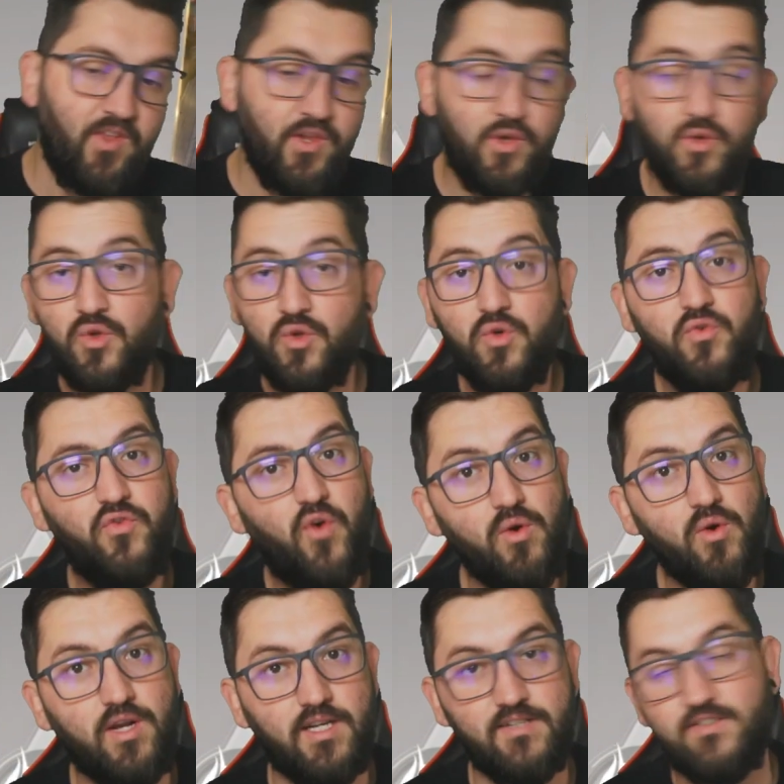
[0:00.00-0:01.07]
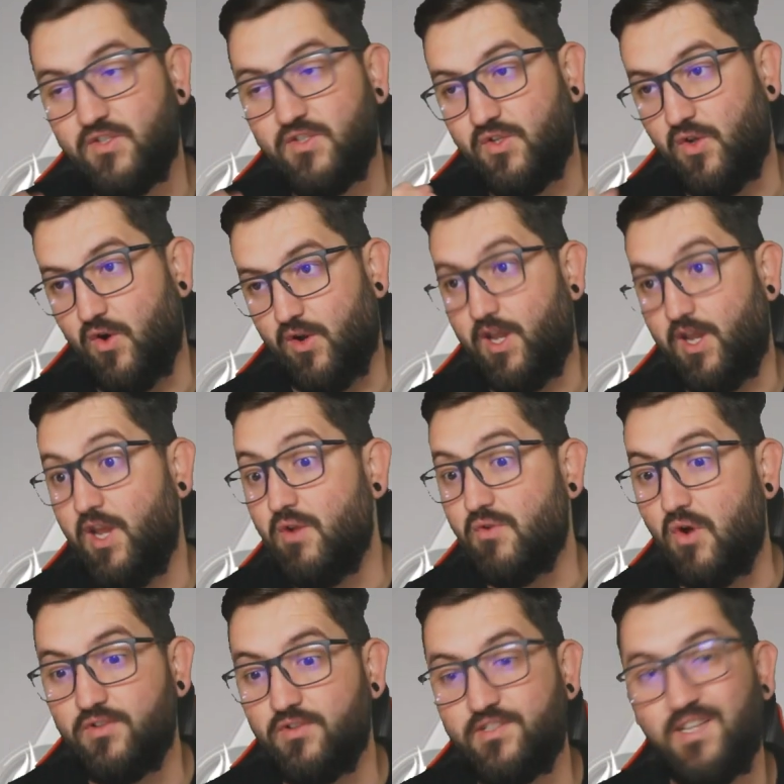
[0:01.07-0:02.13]
you do focus your
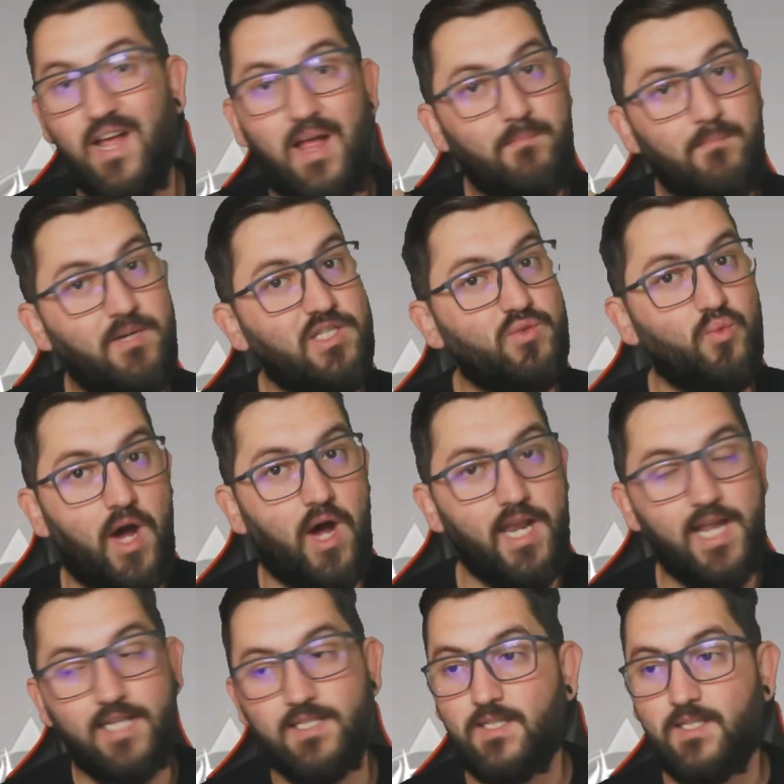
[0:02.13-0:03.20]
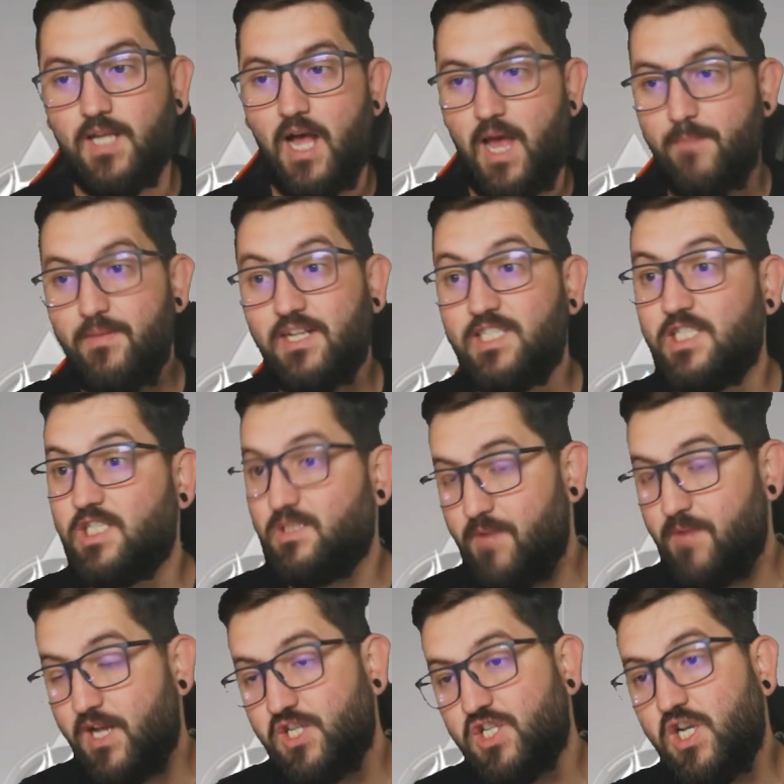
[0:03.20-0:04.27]
heroes, but one at a time,
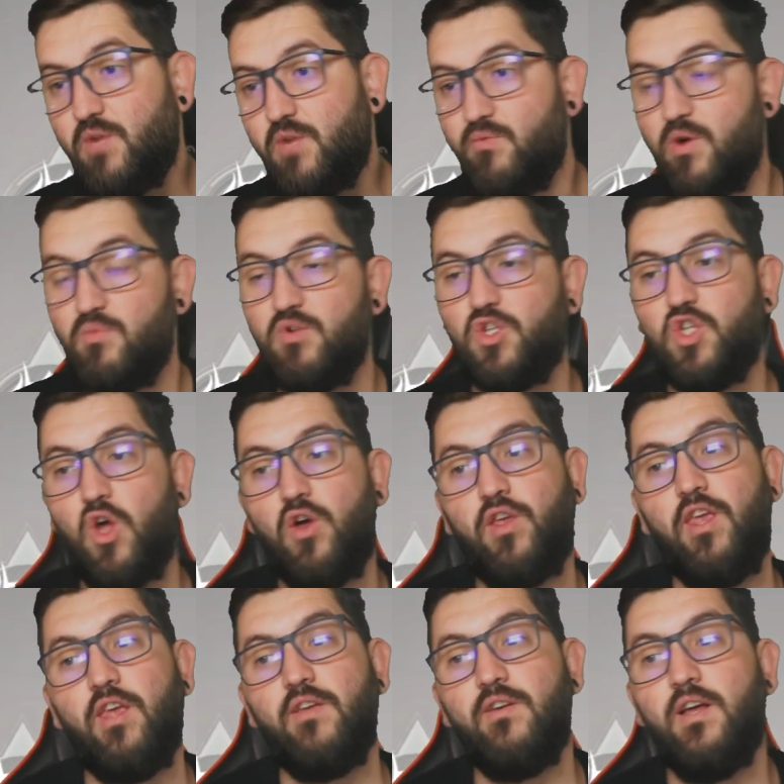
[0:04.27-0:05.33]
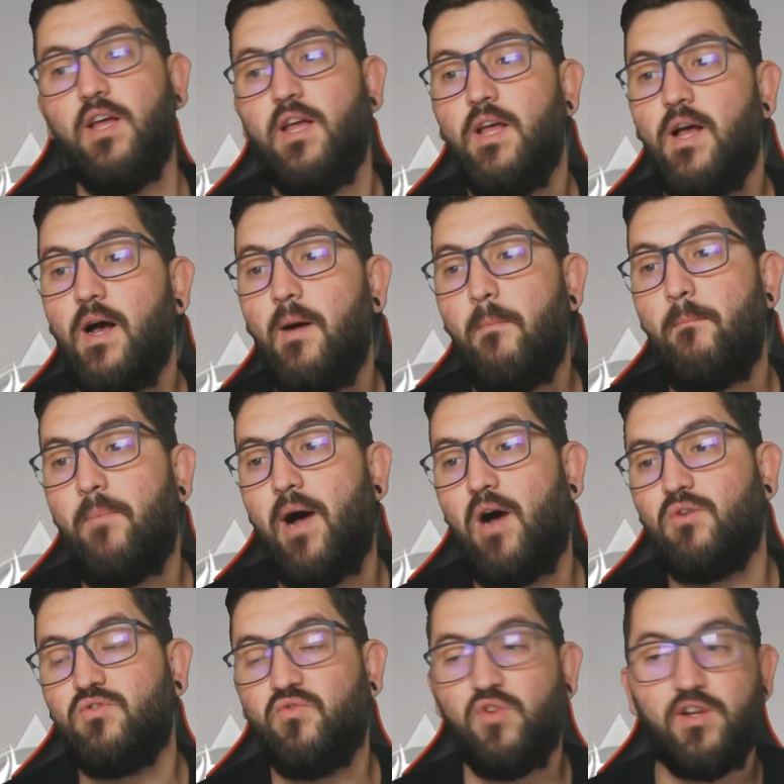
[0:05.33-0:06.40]
especially when we're talking
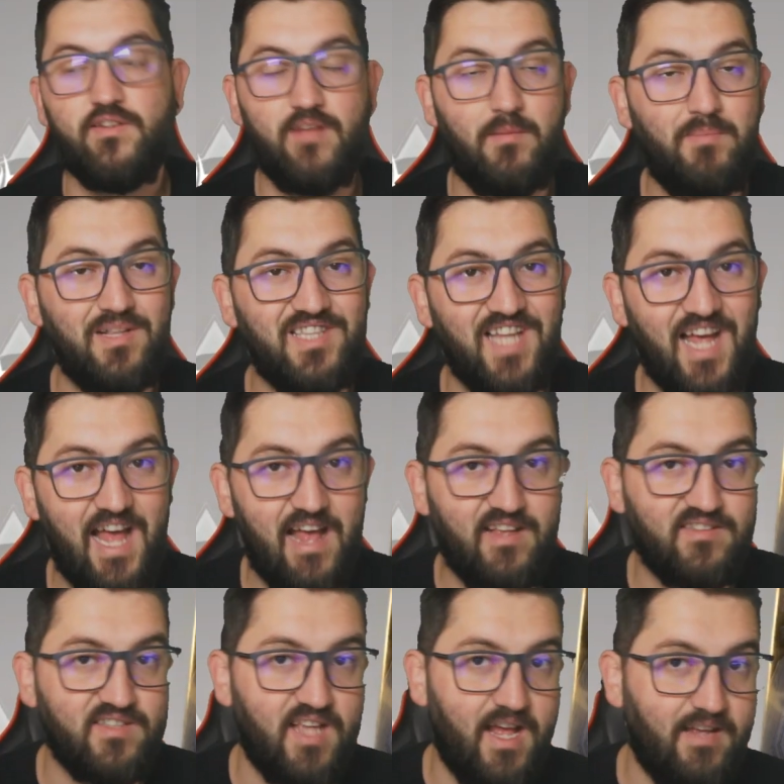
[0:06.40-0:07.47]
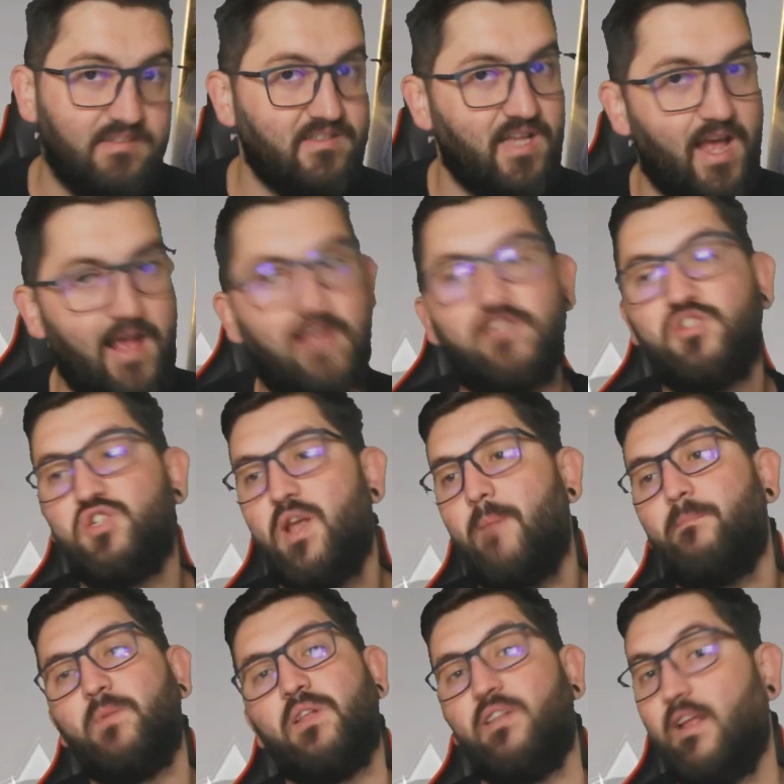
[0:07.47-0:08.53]
about, for example, the SSS
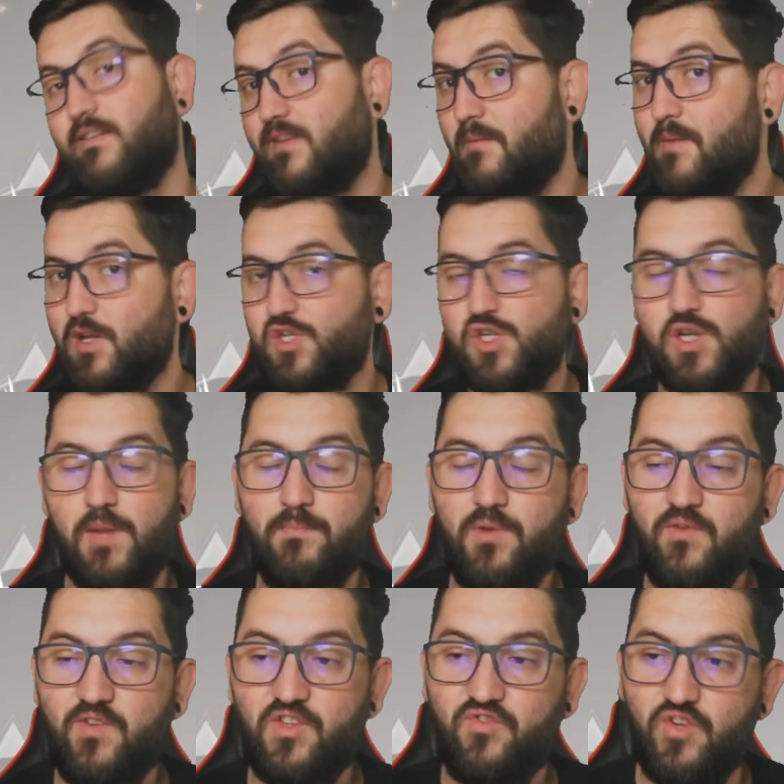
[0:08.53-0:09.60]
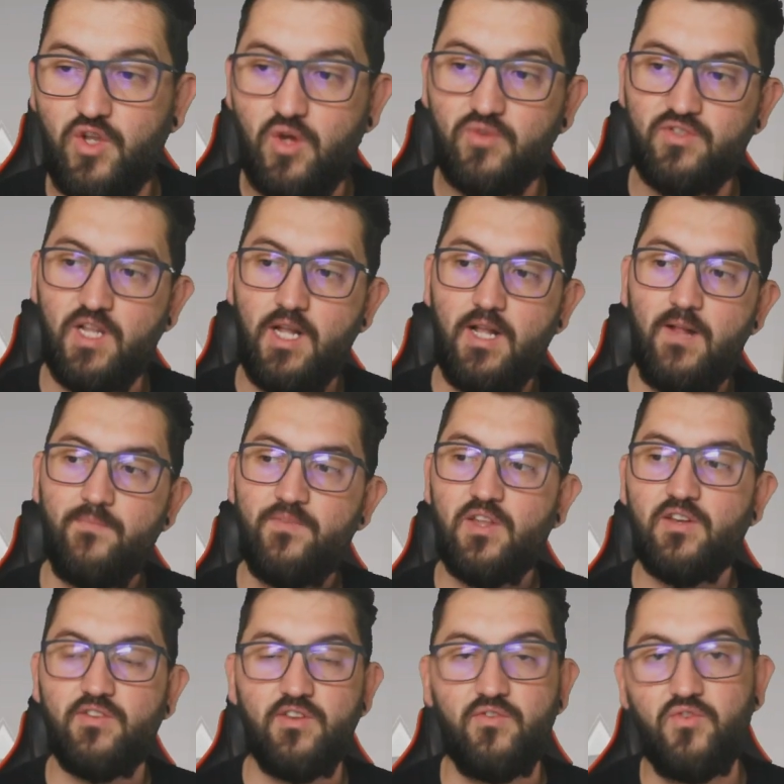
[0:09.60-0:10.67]
champion. As I mentioned in the previous videos,
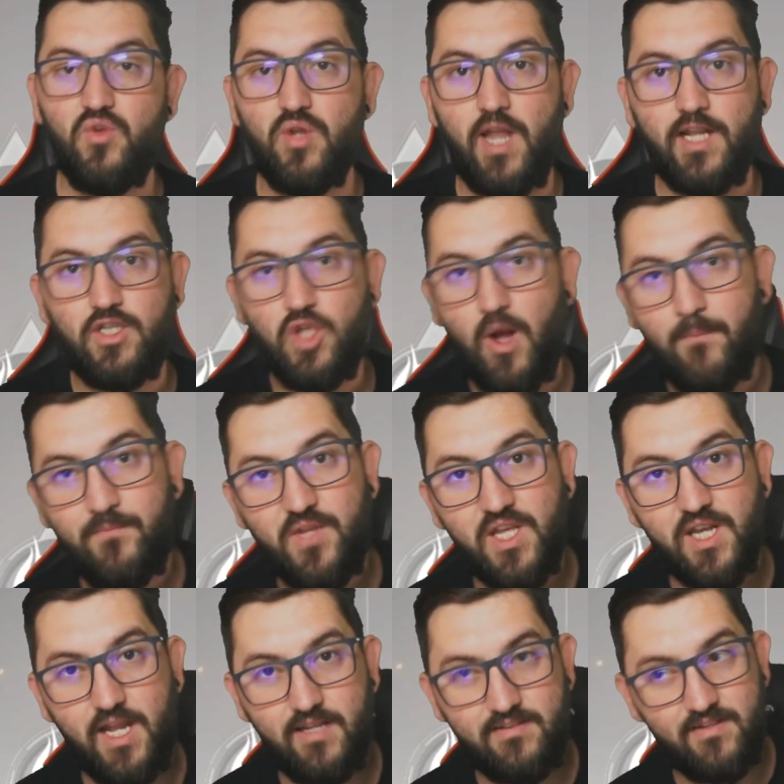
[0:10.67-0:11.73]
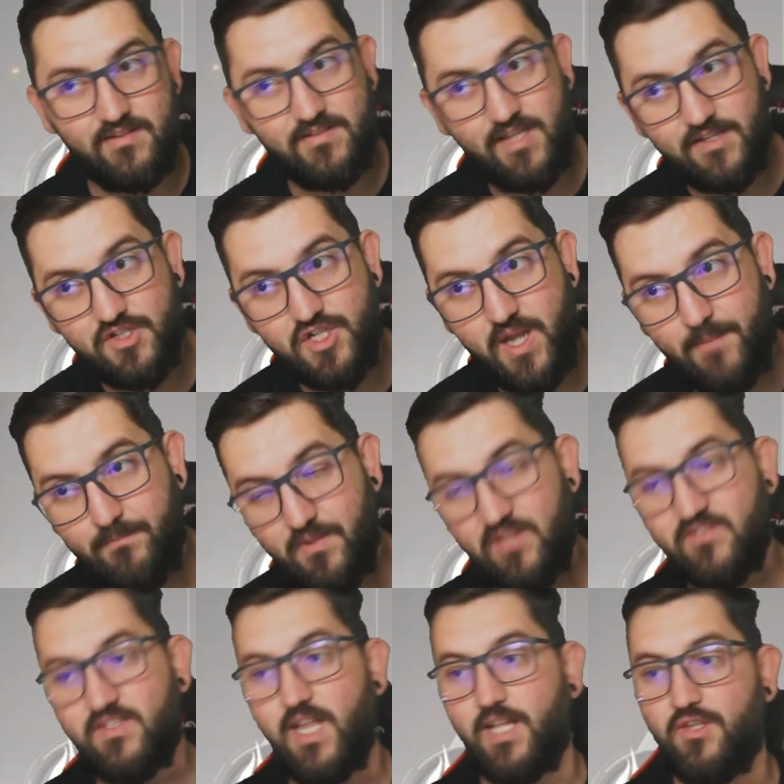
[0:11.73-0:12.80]
there's a few like top tier SSS
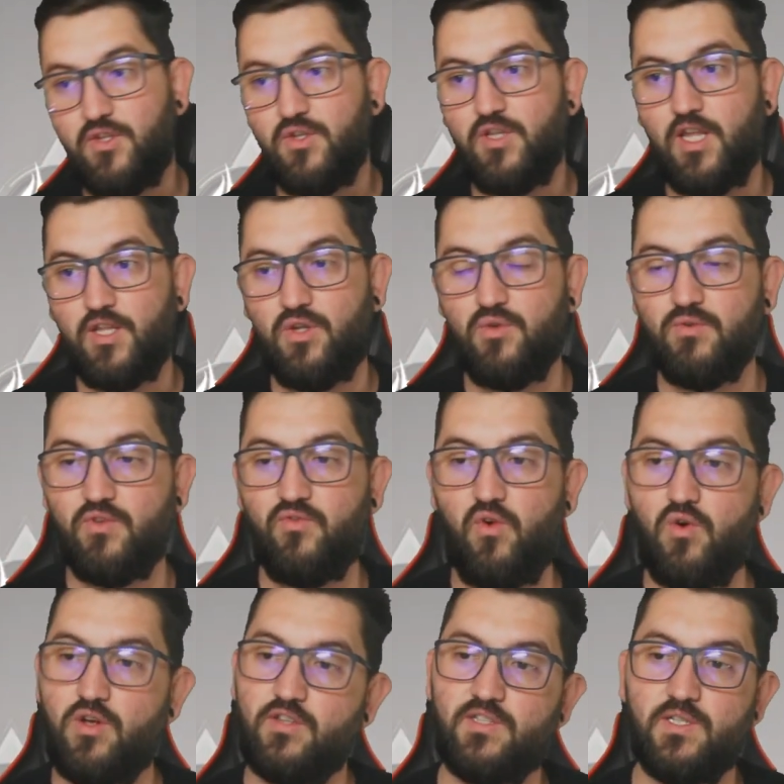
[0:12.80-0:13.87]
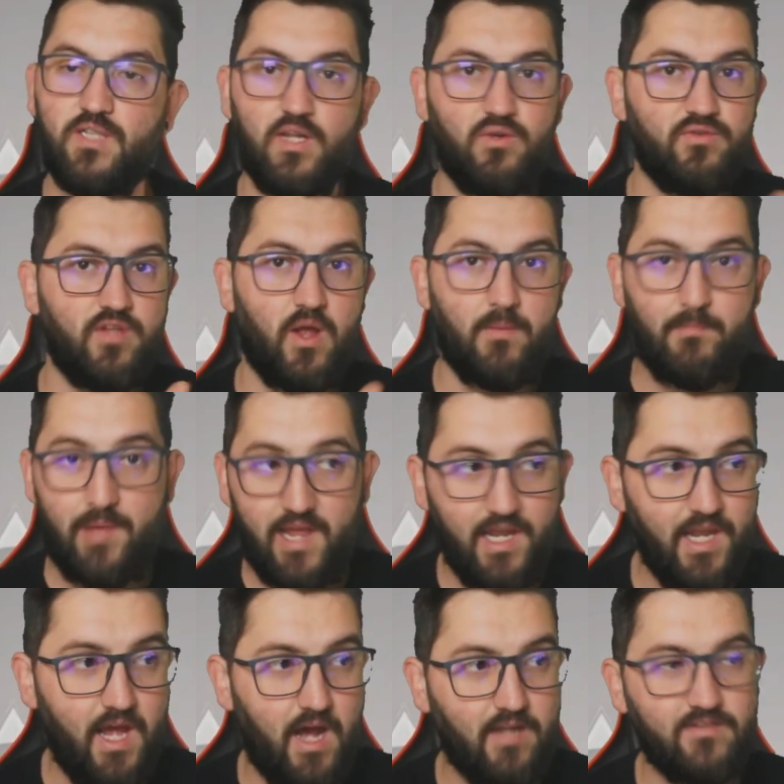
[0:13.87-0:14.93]
champions that you would focus on. Those are
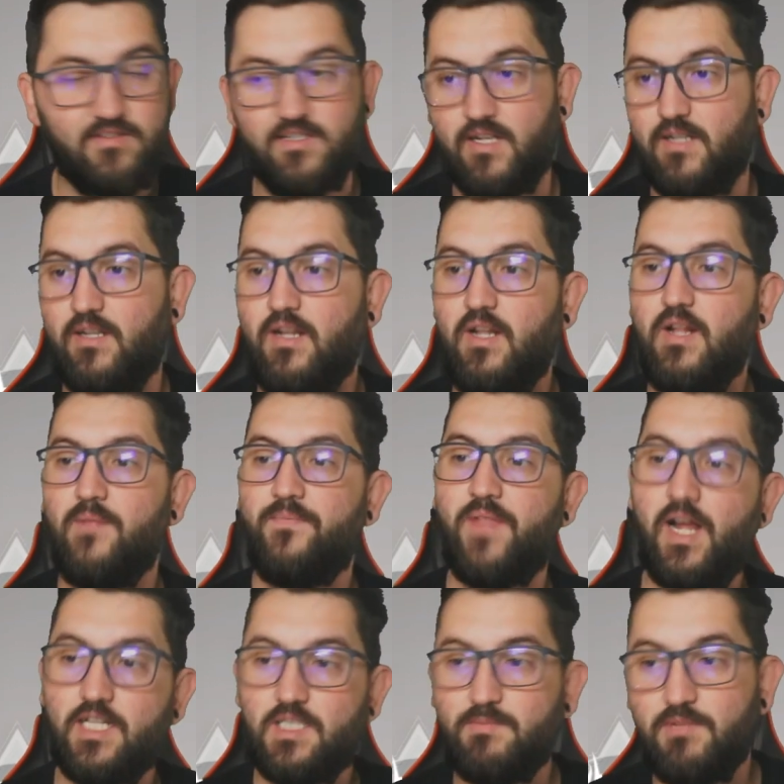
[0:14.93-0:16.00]
Bailey Hudson, that's